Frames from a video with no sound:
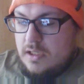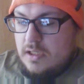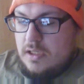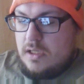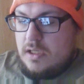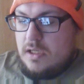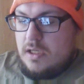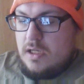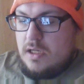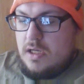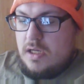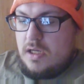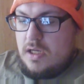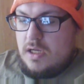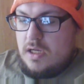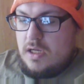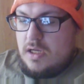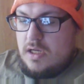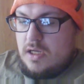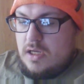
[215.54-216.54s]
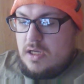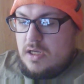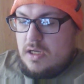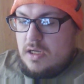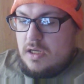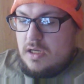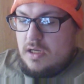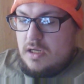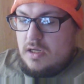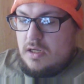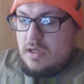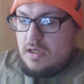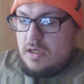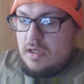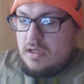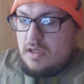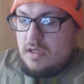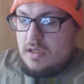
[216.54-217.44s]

No one is speaking in this clip.